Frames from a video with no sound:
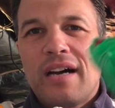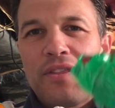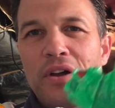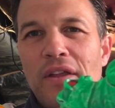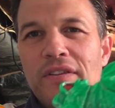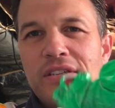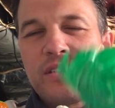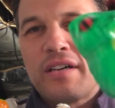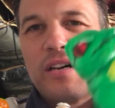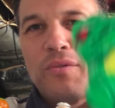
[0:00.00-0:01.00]
I thought
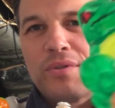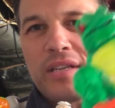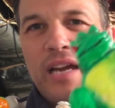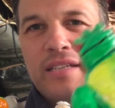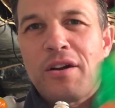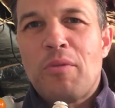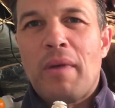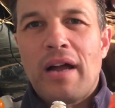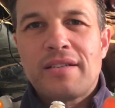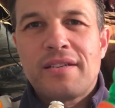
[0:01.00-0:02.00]
this was a nice
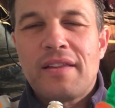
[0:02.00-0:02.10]
homage to